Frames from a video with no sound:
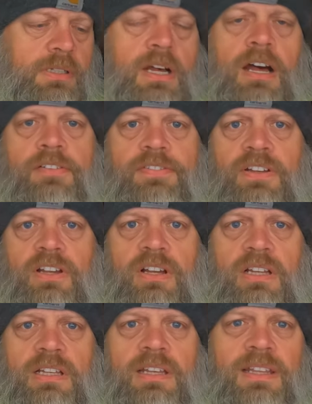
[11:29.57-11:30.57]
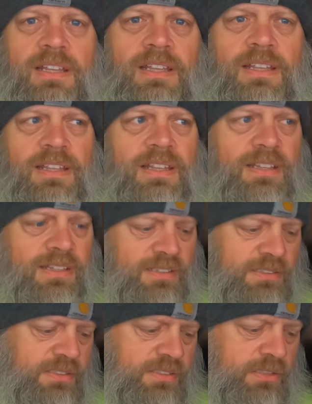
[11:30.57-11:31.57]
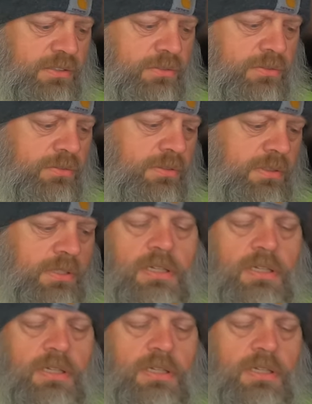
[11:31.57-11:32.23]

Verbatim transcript: off and on. So,